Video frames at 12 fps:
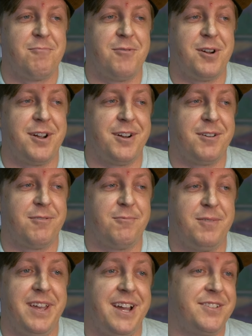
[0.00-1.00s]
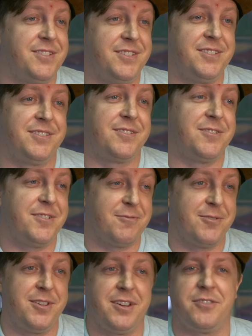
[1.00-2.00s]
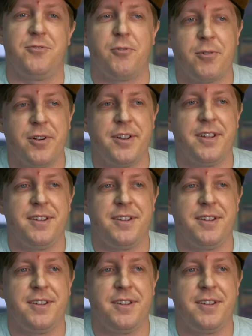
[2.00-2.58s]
where we actually just couldn't really ignore it